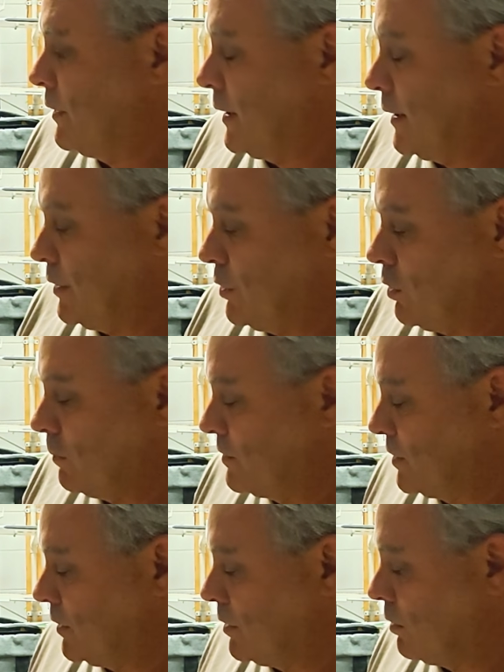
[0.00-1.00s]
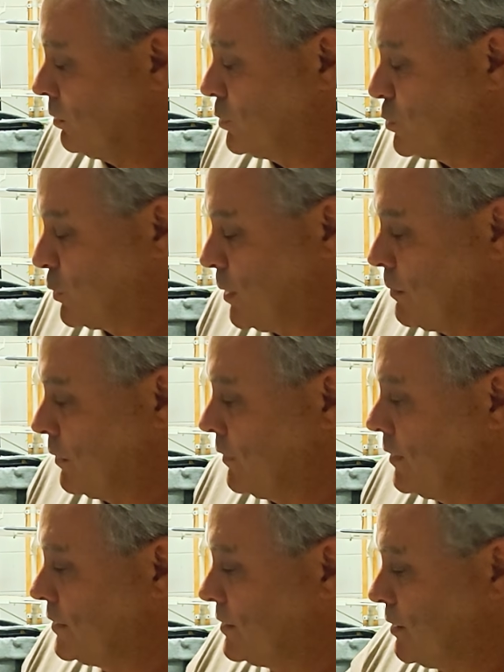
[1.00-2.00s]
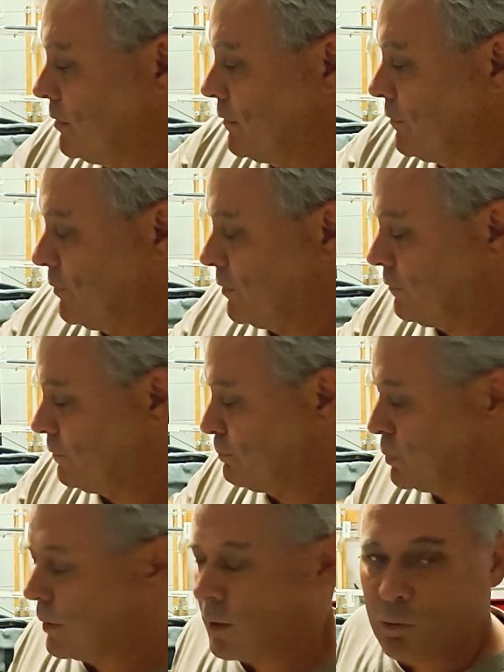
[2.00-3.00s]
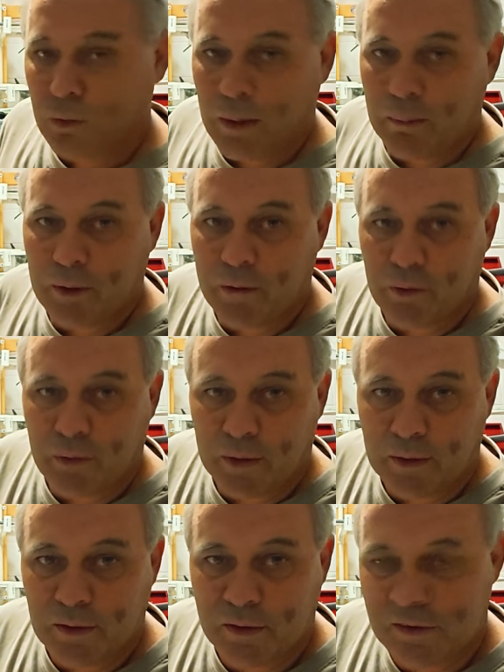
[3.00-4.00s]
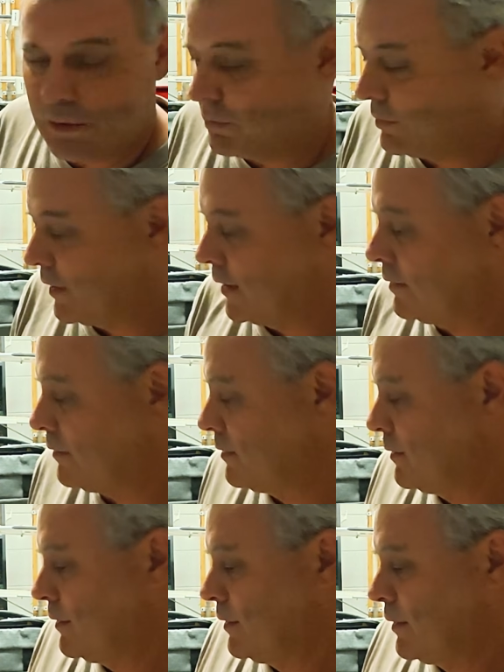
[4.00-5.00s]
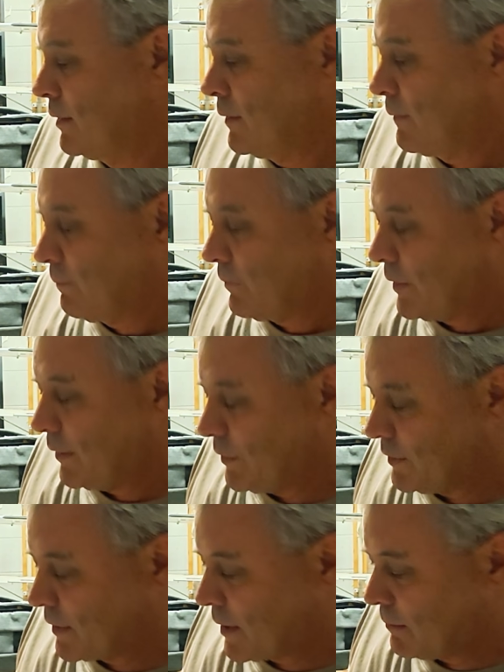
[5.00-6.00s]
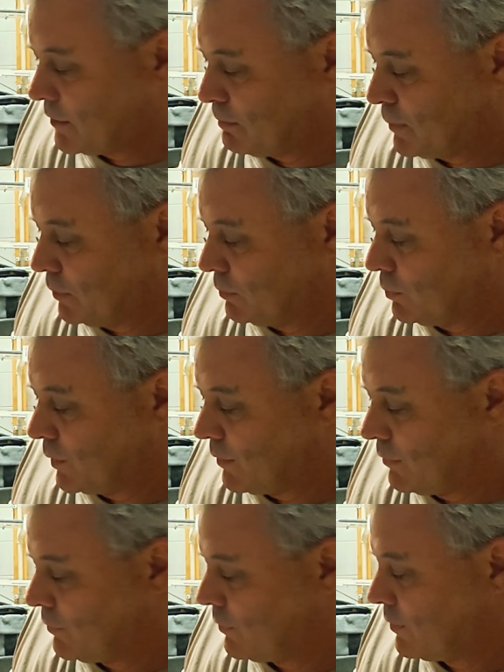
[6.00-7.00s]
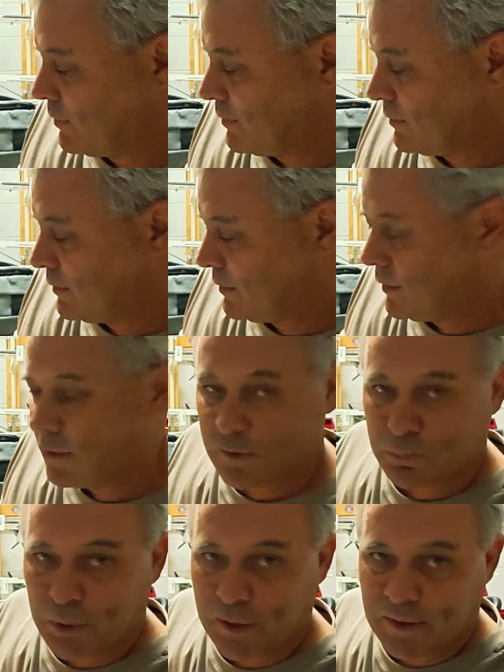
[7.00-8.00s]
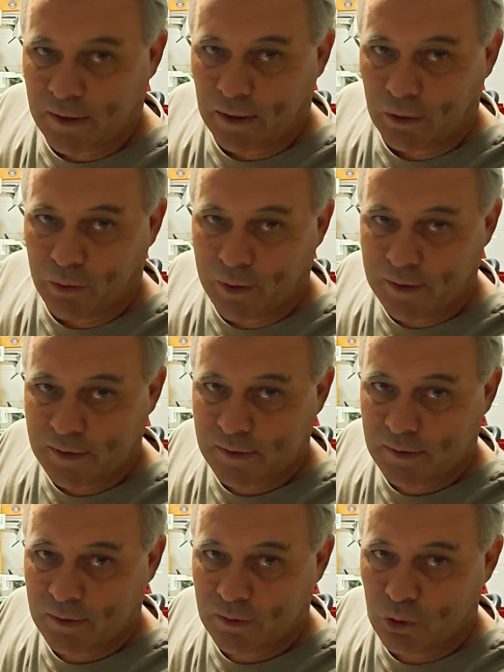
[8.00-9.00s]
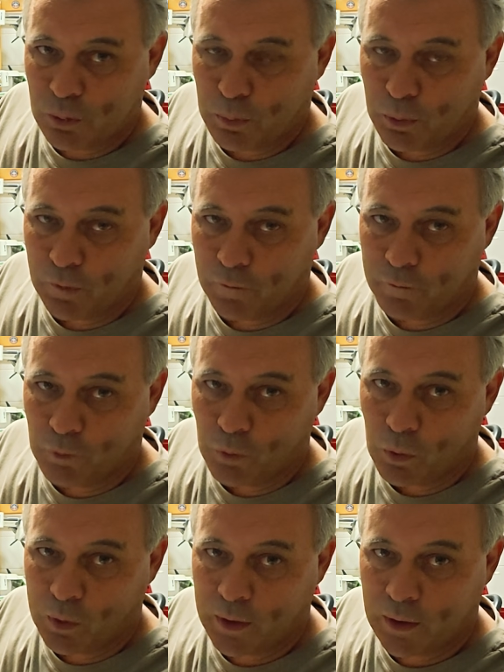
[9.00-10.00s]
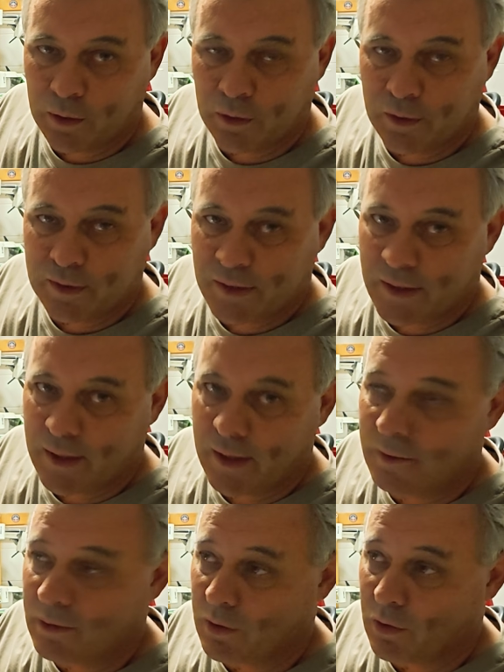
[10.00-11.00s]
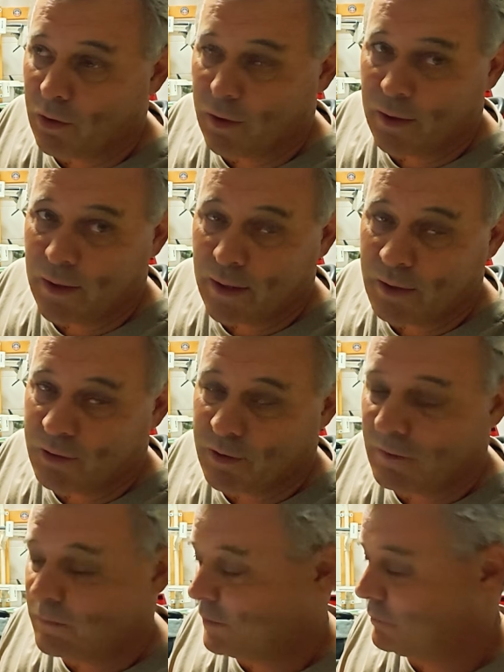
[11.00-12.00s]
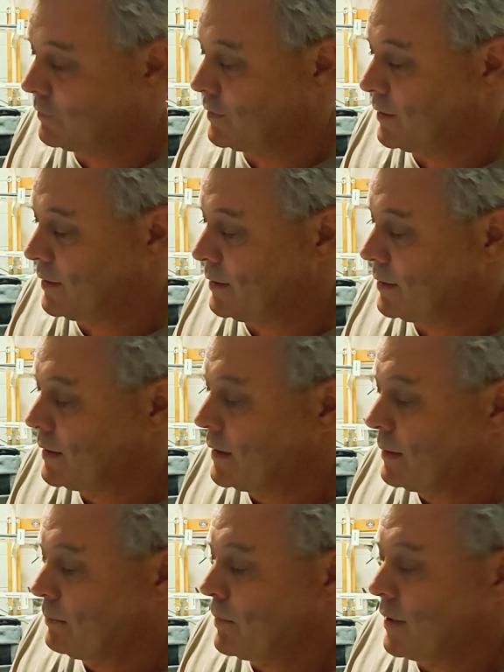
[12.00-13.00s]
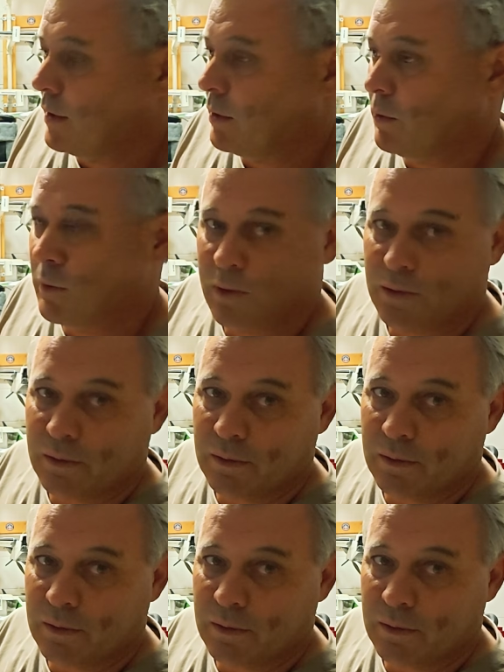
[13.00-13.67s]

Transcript: knobs and gold trim on this, so I've sort of programmed everything to suit that. And this comes built with Express LRS 2.4 gigahertz and the 915 megahertz